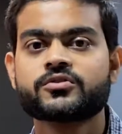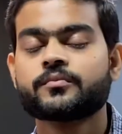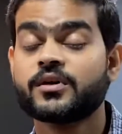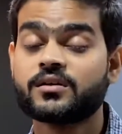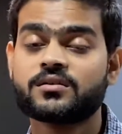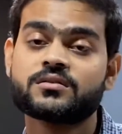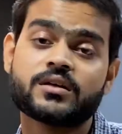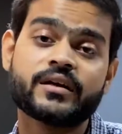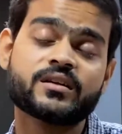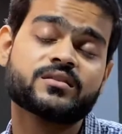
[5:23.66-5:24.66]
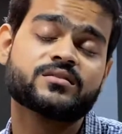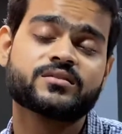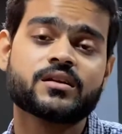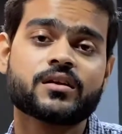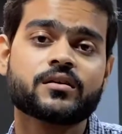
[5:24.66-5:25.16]
but it is
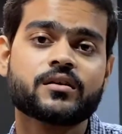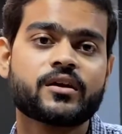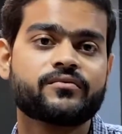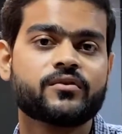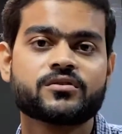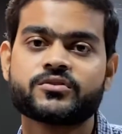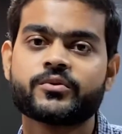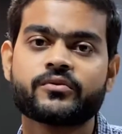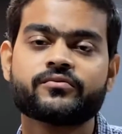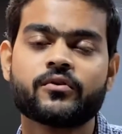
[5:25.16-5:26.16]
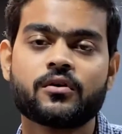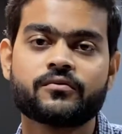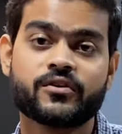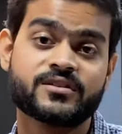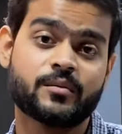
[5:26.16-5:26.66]
still good if you're shooting for
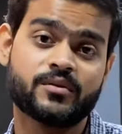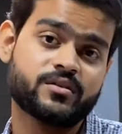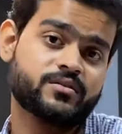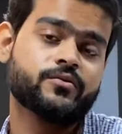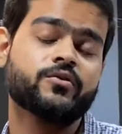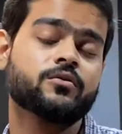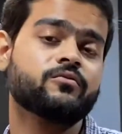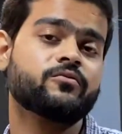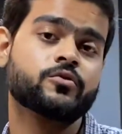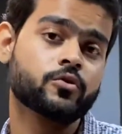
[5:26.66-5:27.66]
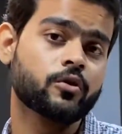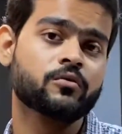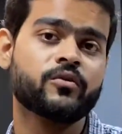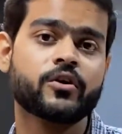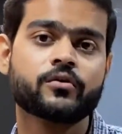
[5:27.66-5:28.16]
example, this tutorial
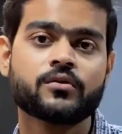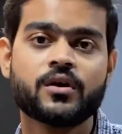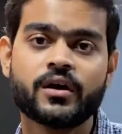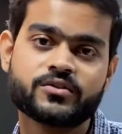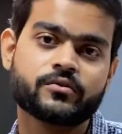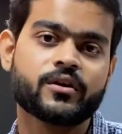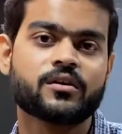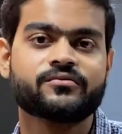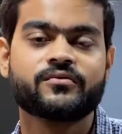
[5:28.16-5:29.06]
video, it's good enough.